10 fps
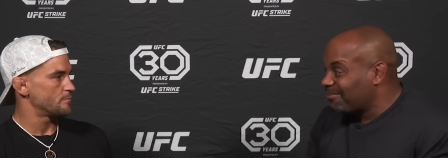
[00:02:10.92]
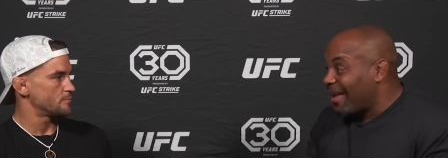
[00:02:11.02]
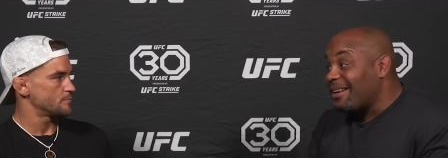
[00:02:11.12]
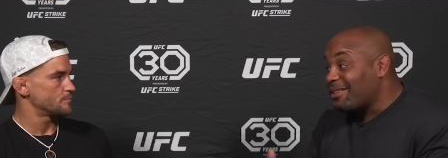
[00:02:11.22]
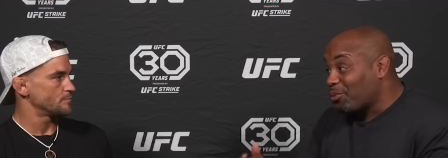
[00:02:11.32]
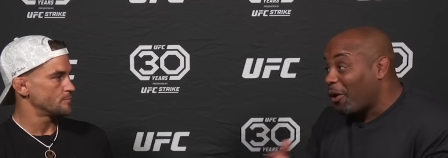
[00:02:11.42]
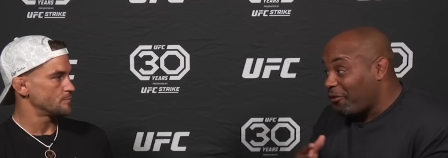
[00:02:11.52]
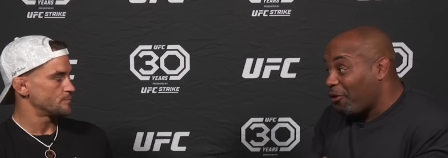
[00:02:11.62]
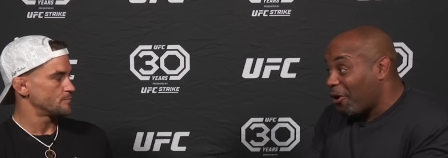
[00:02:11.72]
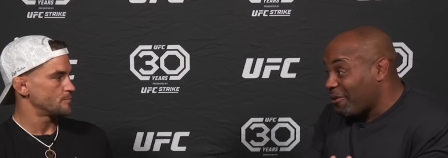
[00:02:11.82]
Speaker 1: That is
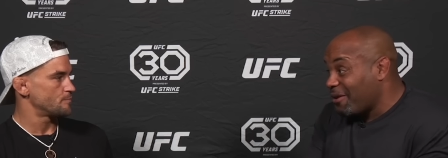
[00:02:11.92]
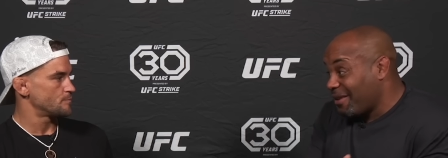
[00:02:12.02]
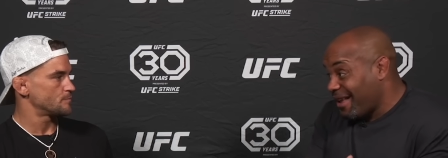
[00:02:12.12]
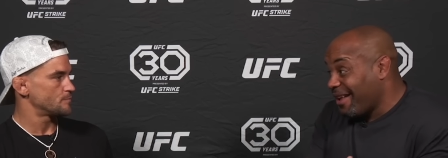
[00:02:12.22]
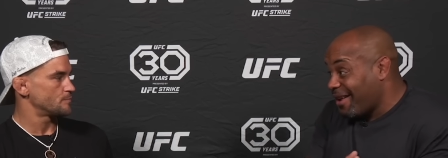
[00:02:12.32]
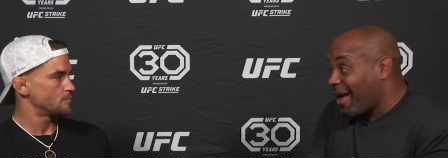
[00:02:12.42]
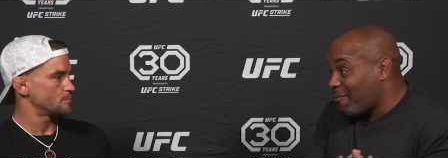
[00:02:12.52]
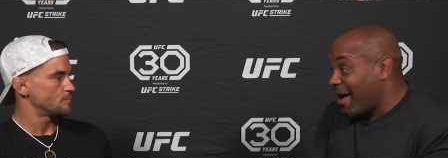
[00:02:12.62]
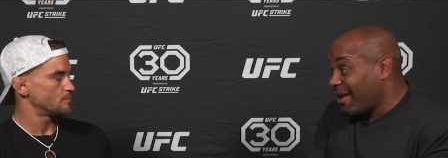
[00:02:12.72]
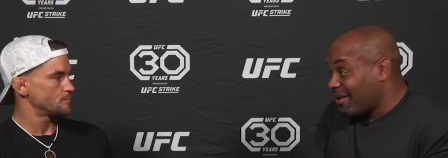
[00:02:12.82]
what fought it, that got
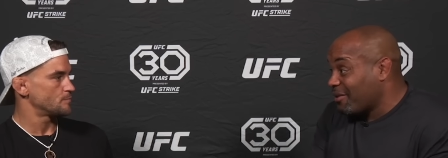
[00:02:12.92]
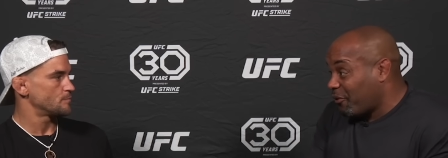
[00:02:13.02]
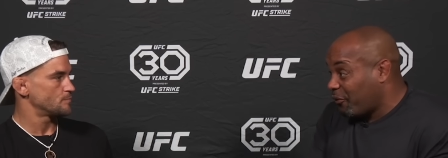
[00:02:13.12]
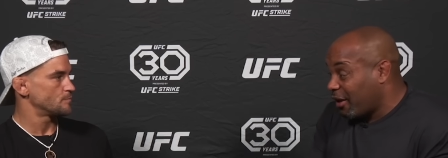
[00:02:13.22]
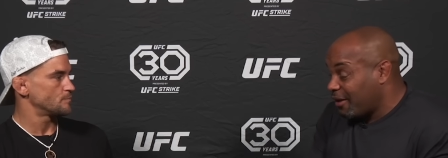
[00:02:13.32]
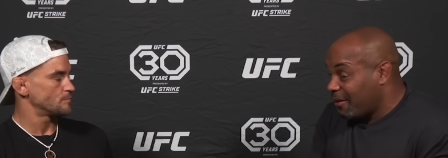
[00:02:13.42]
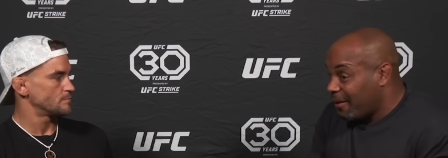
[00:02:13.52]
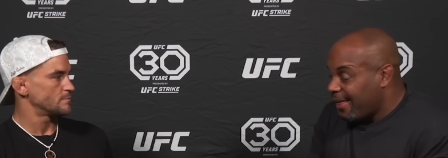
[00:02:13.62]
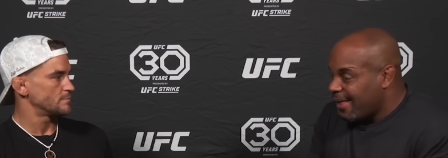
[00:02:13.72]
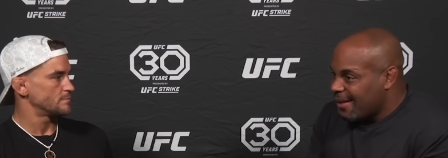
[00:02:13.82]
him back into the fight.
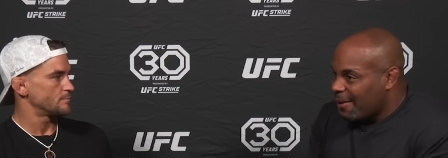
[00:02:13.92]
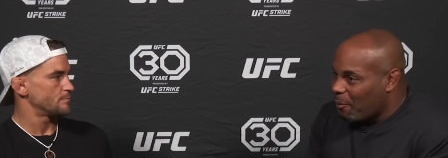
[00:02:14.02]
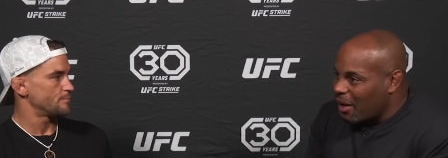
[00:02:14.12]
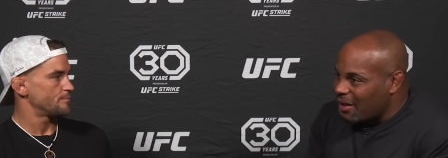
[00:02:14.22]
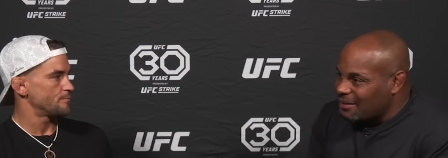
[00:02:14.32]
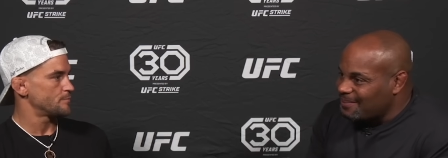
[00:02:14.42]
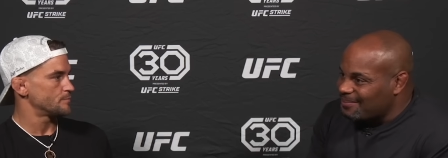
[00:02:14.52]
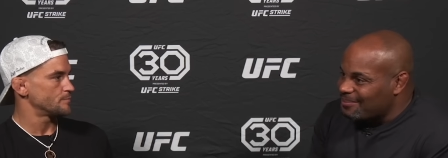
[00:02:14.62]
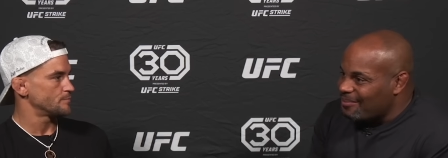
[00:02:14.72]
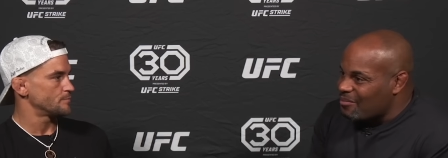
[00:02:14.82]
But
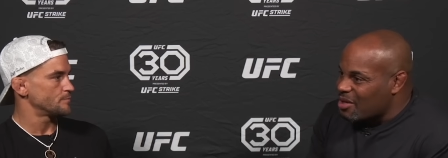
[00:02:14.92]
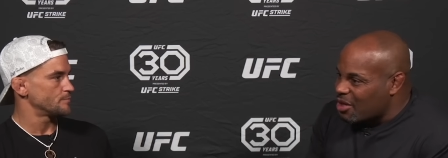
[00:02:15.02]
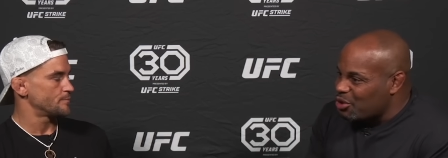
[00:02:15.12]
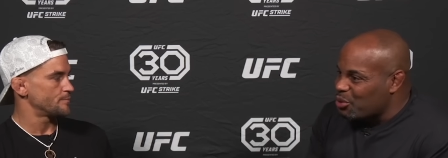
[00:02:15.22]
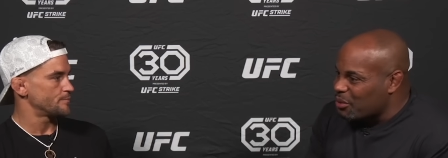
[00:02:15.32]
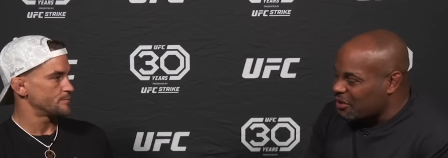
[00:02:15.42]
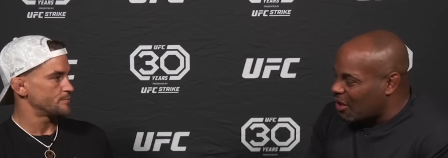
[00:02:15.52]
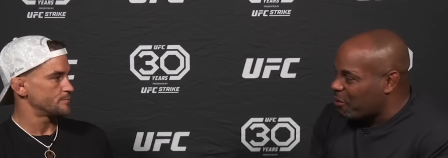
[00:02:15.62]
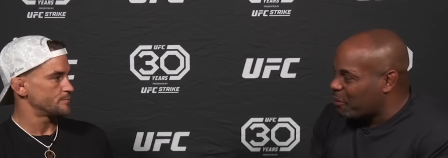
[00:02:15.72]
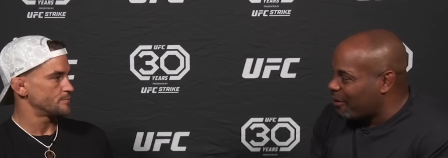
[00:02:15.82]
because you're a
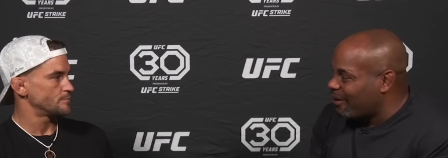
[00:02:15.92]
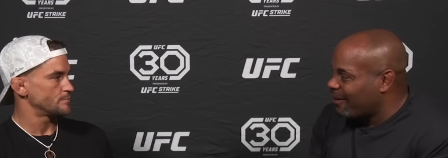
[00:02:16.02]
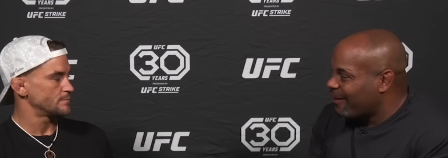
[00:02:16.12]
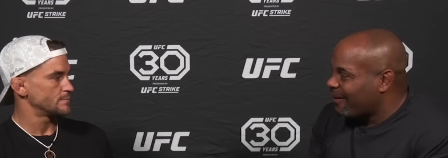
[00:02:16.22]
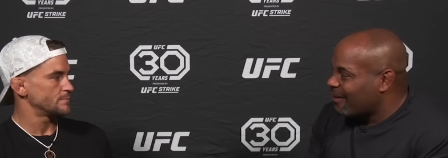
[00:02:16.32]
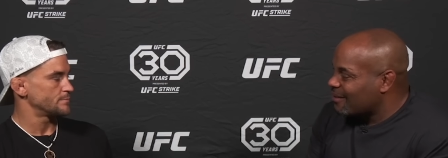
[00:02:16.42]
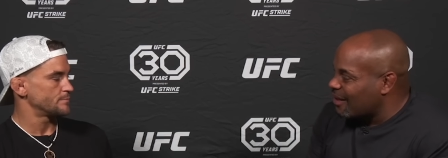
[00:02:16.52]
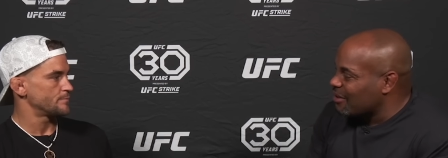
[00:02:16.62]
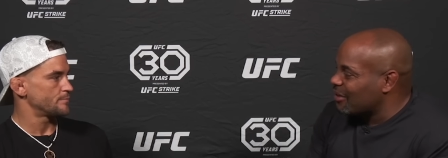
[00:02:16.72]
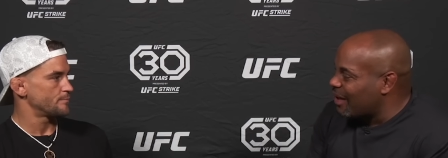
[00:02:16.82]
southpaw,
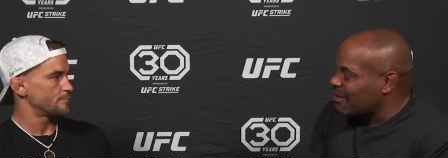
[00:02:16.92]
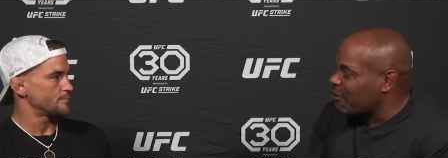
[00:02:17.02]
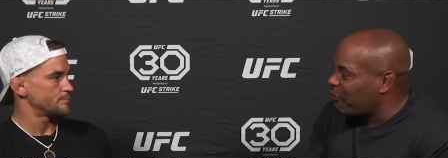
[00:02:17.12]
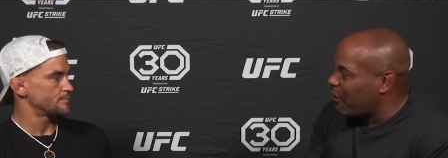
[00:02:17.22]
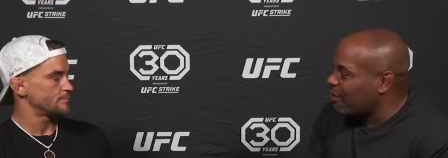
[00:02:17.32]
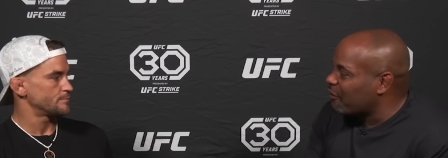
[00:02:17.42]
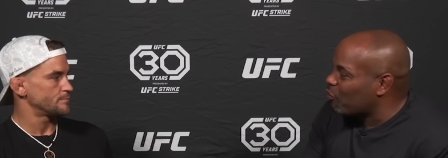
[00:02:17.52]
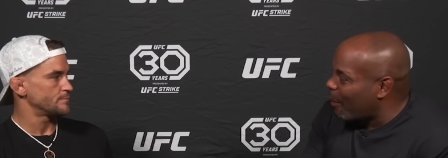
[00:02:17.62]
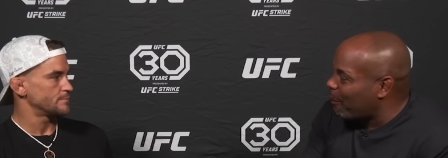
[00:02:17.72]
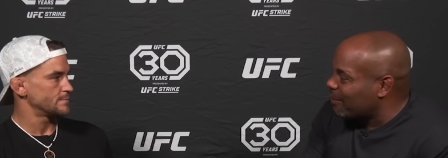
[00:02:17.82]
that's a less
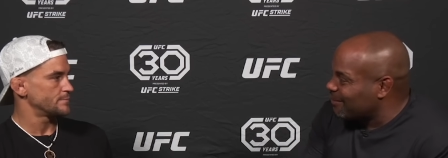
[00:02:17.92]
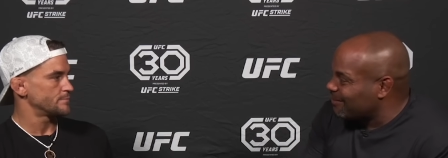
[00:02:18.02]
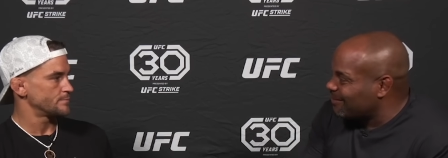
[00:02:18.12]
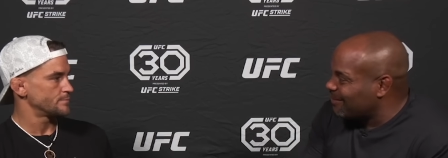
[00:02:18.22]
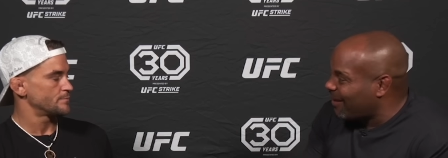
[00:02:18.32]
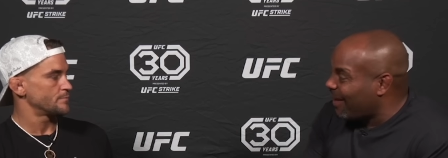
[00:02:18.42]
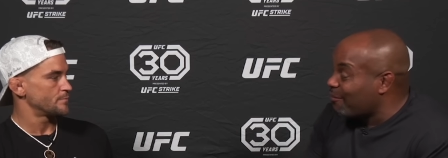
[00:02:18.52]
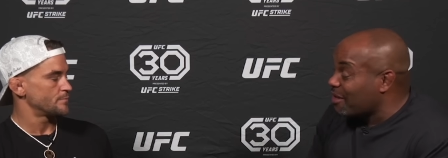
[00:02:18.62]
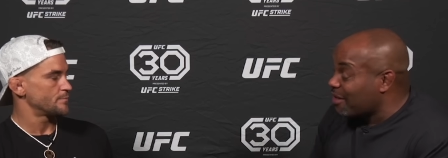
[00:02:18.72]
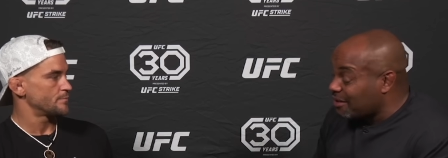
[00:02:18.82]
effective weapon.
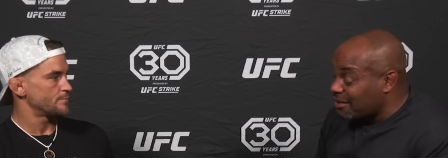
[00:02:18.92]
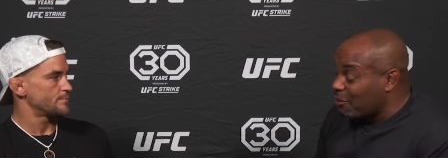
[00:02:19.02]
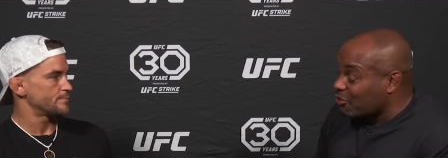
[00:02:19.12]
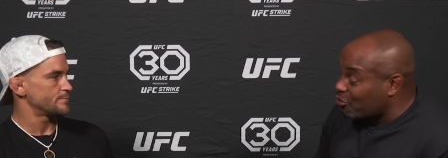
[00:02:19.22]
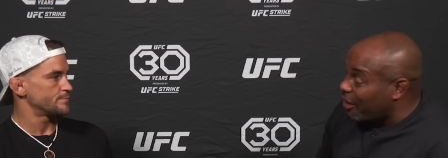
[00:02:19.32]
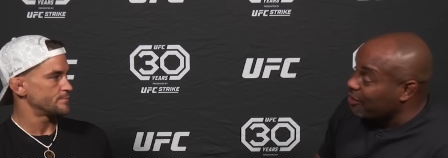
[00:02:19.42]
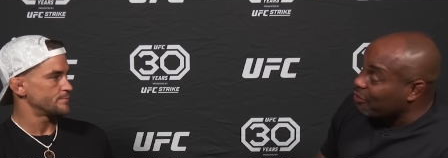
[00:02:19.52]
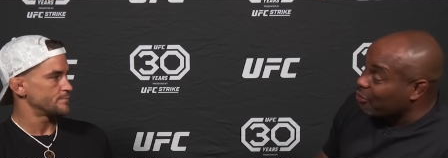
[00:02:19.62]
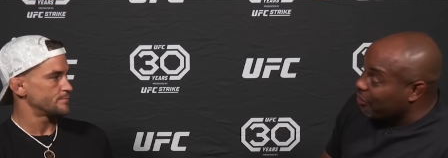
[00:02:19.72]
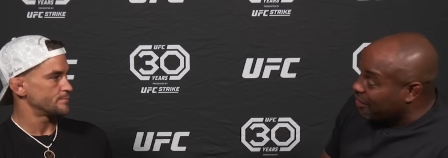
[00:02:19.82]
And because he was trying to
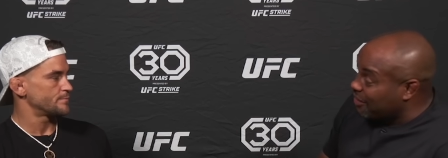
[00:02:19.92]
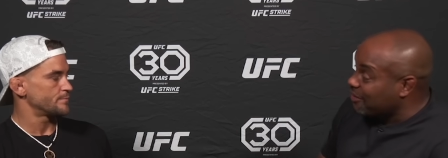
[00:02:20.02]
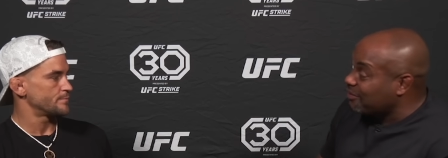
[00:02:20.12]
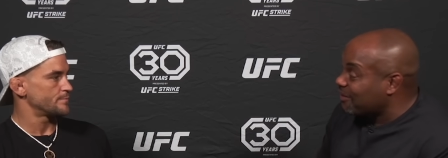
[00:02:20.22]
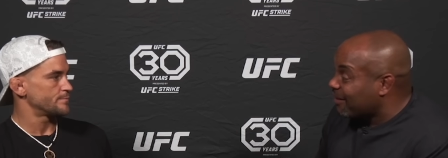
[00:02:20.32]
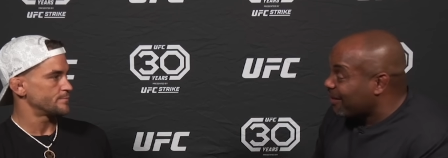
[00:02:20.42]
throw the kicks,